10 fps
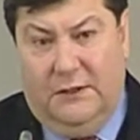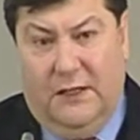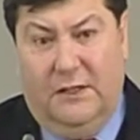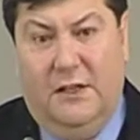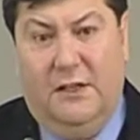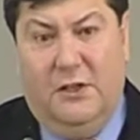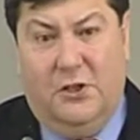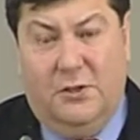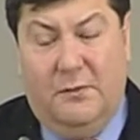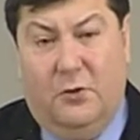
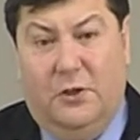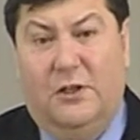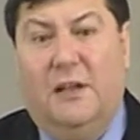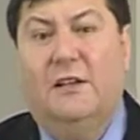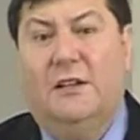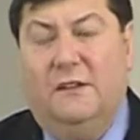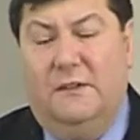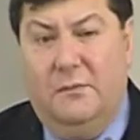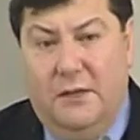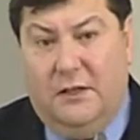Chekist and
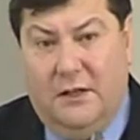KGB